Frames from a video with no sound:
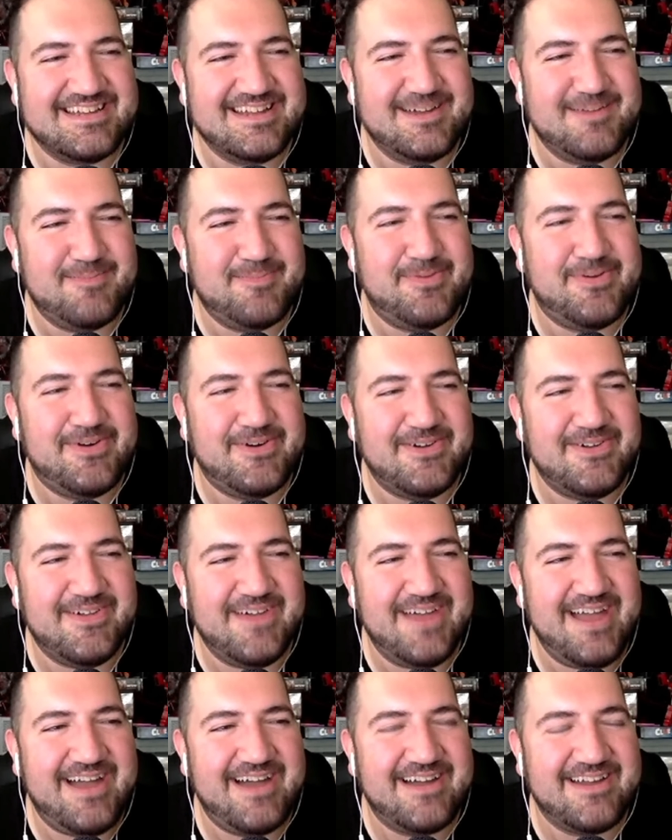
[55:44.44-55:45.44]
going to pull
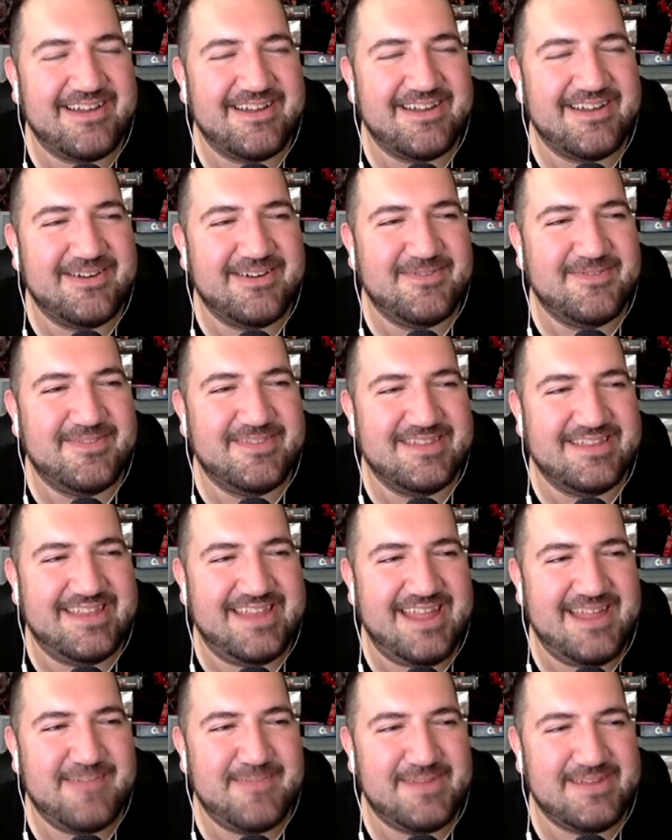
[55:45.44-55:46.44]
out of the
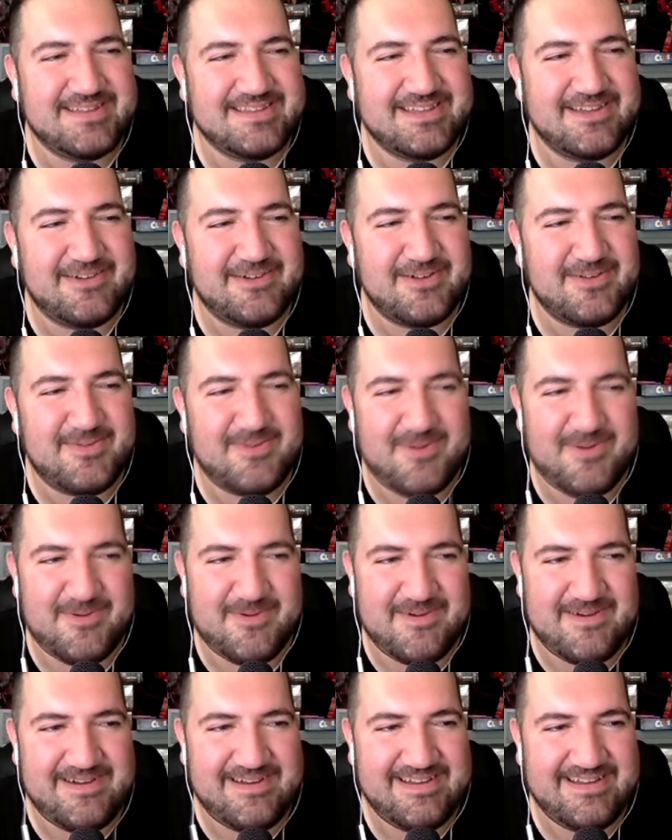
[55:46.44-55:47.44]
tapings going
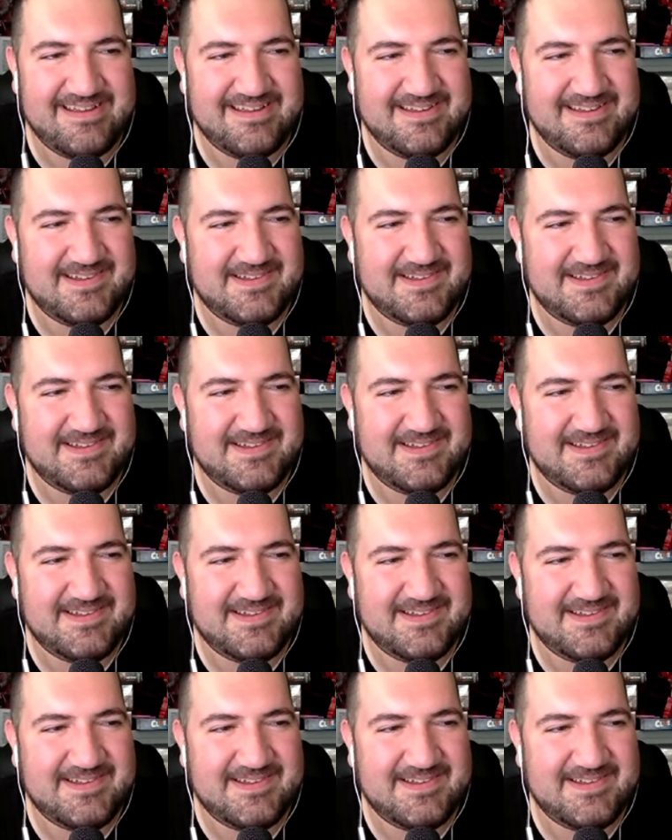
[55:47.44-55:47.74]
forward?